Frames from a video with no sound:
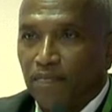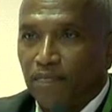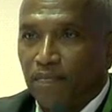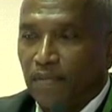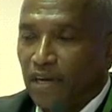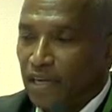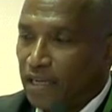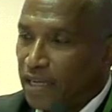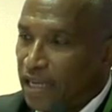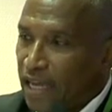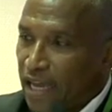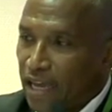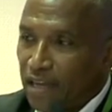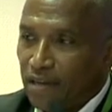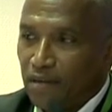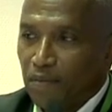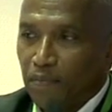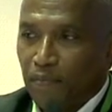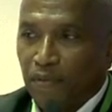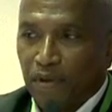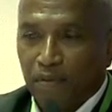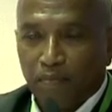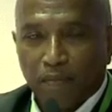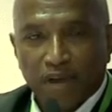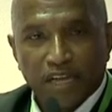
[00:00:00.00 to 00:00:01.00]
again,
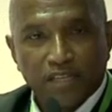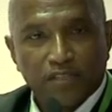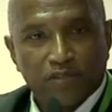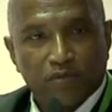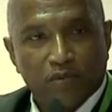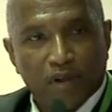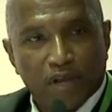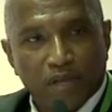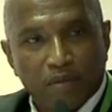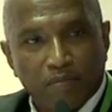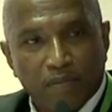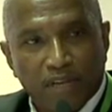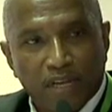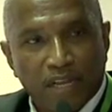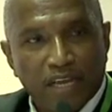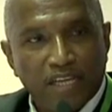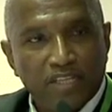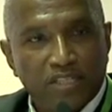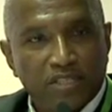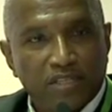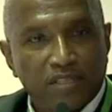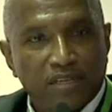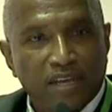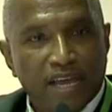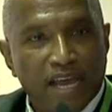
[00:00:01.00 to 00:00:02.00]
upon Mike's
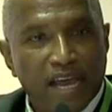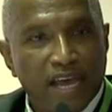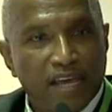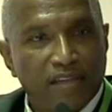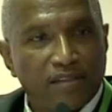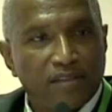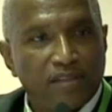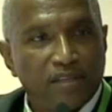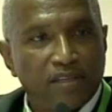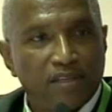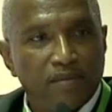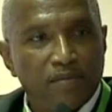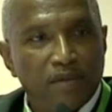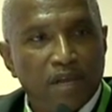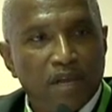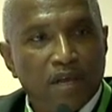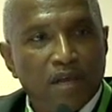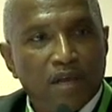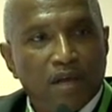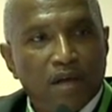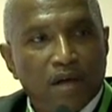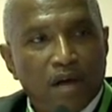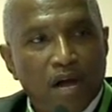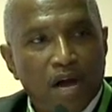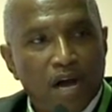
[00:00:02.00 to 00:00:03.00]
recommendation, I had the
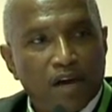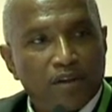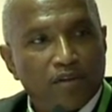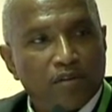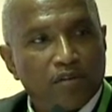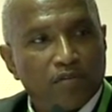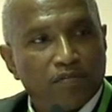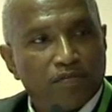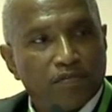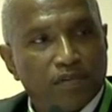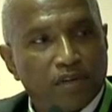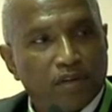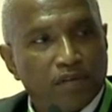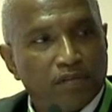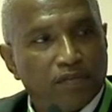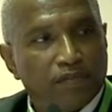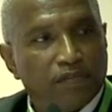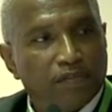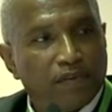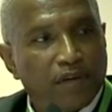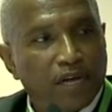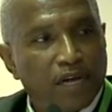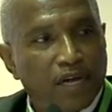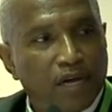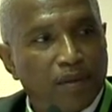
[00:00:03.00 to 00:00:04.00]
honor of
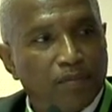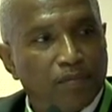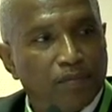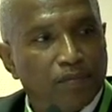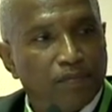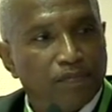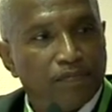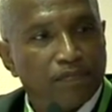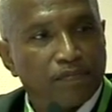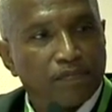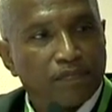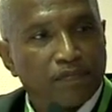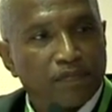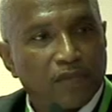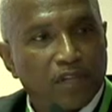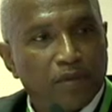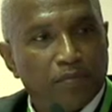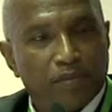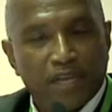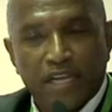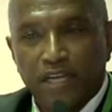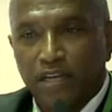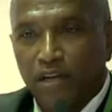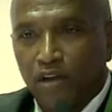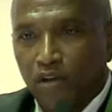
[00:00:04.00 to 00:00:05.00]

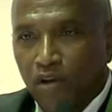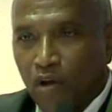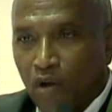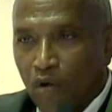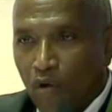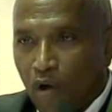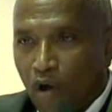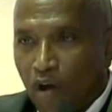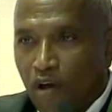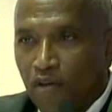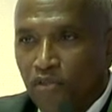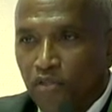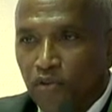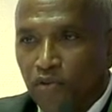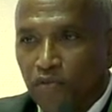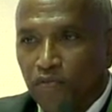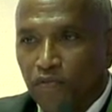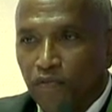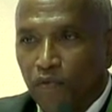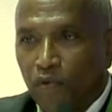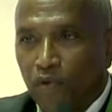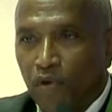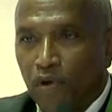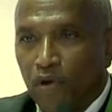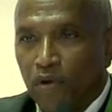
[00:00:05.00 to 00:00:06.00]
being a co-author
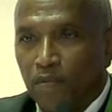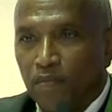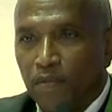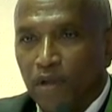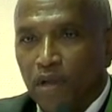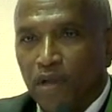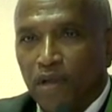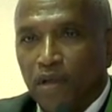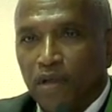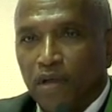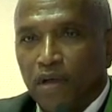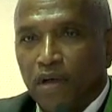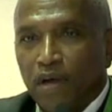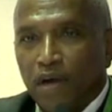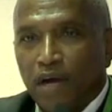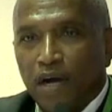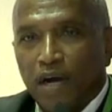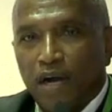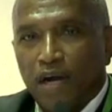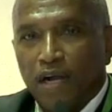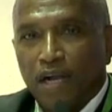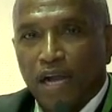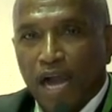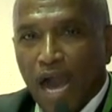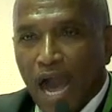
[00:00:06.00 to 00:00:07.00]
for
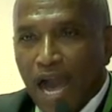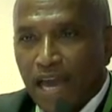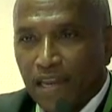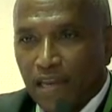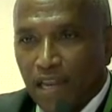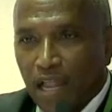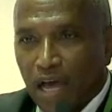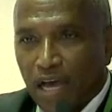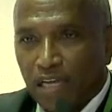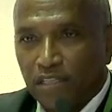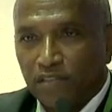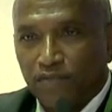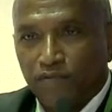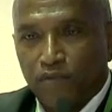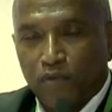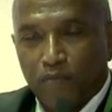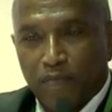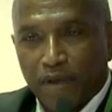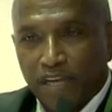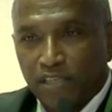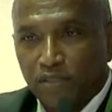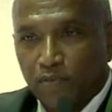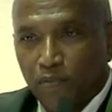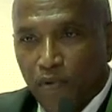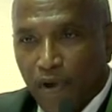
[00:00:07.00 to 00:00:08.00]
guidelines for
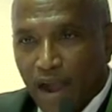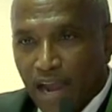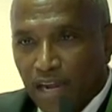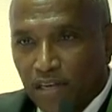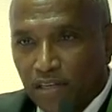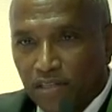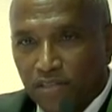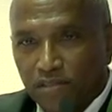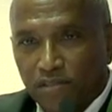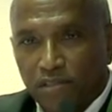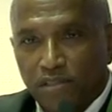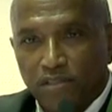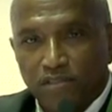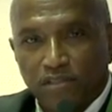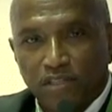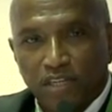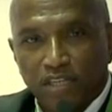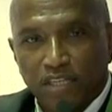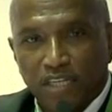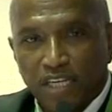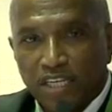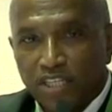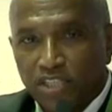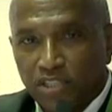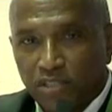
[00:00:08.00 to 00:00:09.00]
best practices in
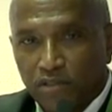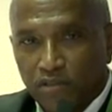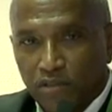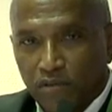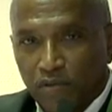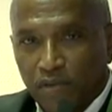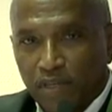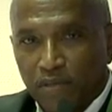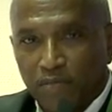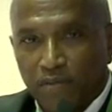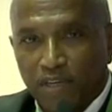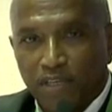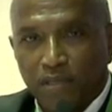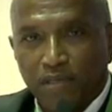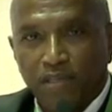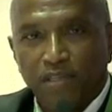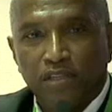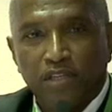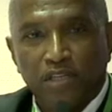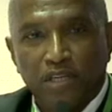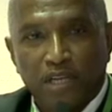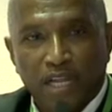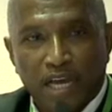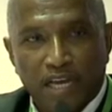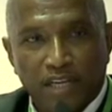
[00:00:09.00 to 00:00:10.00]
addiction treatment in the
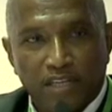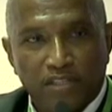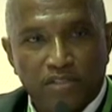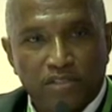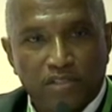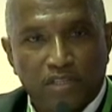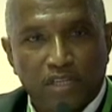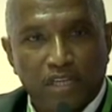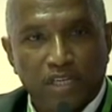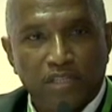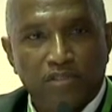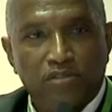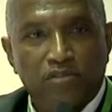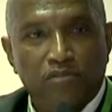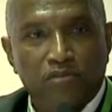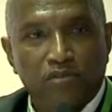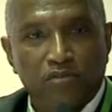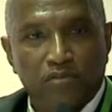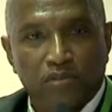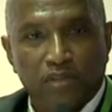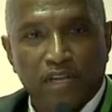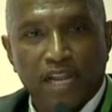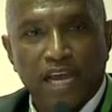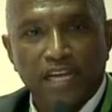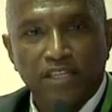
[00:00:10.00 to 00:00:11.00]
United States through
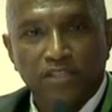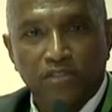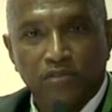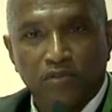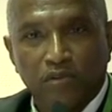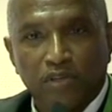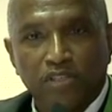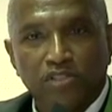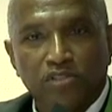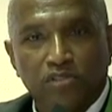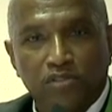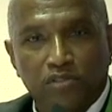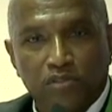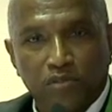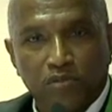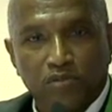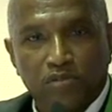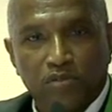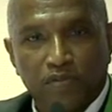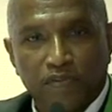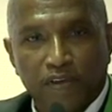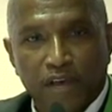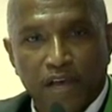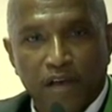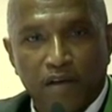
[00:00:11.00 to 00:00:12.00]
the National Institutes
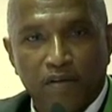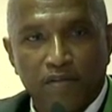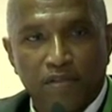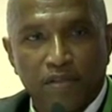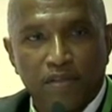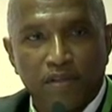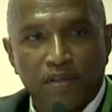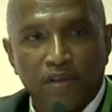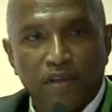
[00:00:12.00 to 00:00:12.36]
of Health.